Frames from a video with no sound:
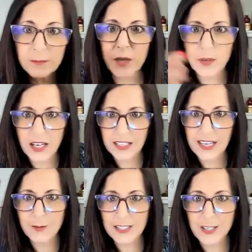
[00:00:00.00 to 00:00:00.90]
but we got
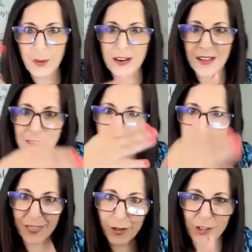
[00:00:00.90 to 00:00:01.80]
accounting going on.
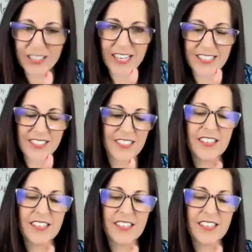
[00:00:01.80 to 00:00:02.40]
Okay, 30 days.